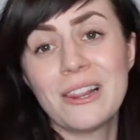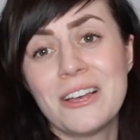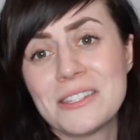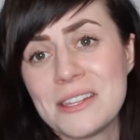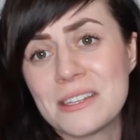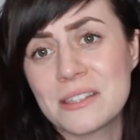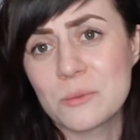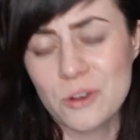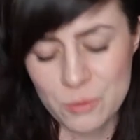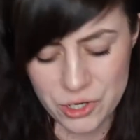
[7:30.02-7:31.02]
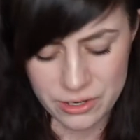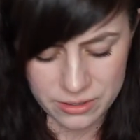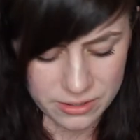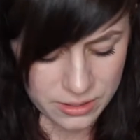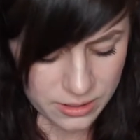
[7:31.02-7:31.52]
lots in this subscription,
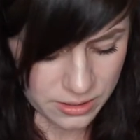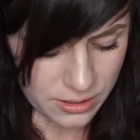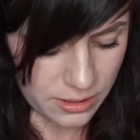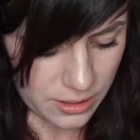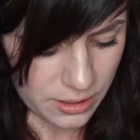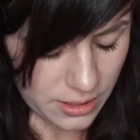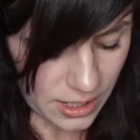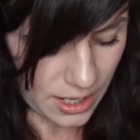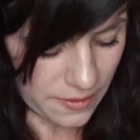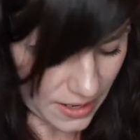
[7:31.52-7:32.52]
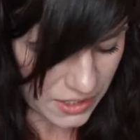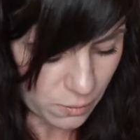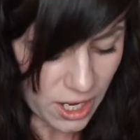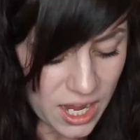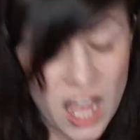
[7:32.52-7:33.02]
and that's
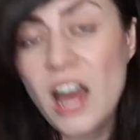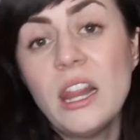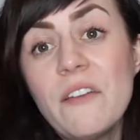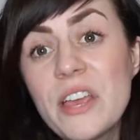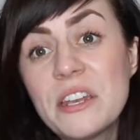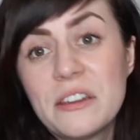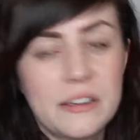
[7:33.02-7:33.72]
why I love it.